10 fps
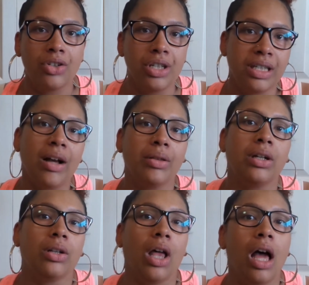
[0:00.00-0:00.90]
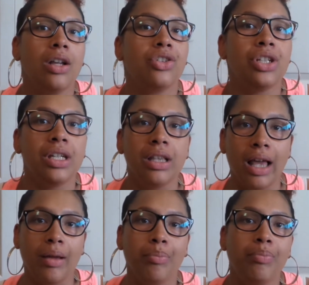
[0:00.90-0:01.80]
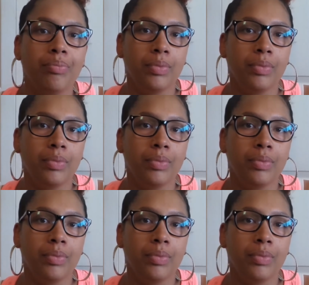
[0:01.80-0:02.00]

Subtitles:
She's down there a lot. She, like,